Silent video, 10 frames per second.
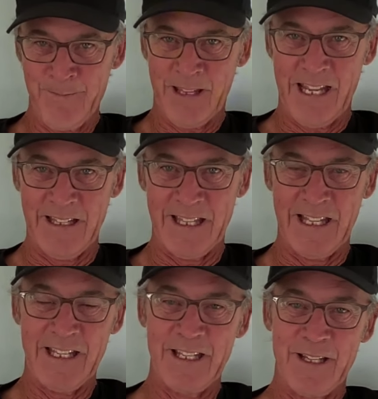And then
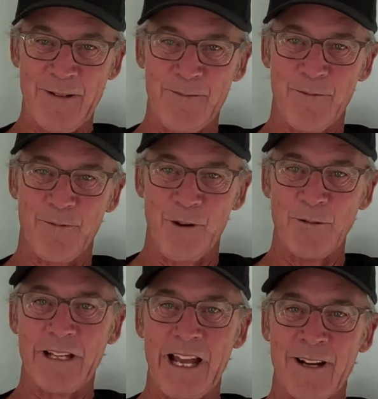he
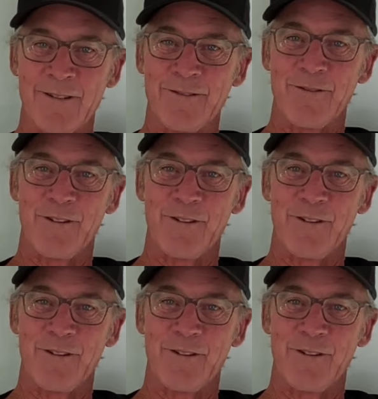wrote down